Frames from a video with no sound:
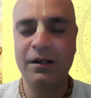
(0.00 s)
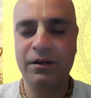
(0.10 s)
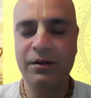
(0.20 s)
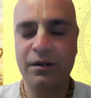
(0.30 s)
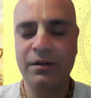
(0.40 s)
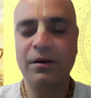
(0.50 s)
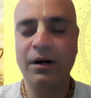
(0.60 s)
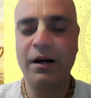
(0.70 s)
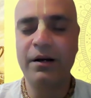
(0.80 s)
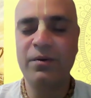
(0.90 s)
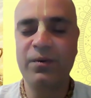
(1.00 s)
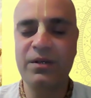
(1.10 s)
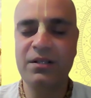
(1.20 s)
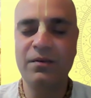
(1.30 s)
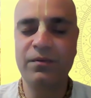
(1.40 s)
a kind of
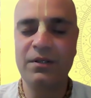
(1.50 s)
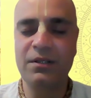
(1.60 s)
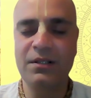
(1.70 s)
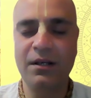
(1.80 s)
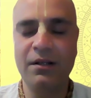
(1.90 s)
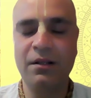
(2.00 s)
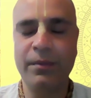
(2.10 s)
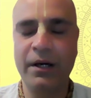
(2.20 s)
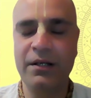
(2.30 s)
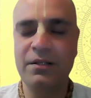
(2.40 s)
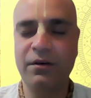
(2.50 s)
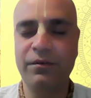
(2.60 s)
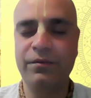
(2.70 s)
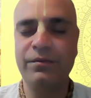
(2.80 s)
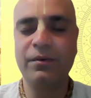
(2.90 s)
question which is there in the minds
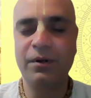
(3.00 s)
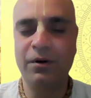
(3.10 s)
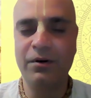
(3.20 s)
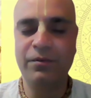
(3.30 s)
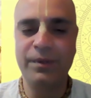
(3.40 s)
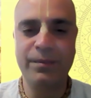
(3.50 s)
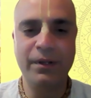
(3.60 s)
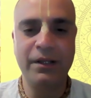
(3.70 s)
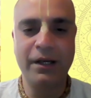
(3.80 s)
of a lot of people,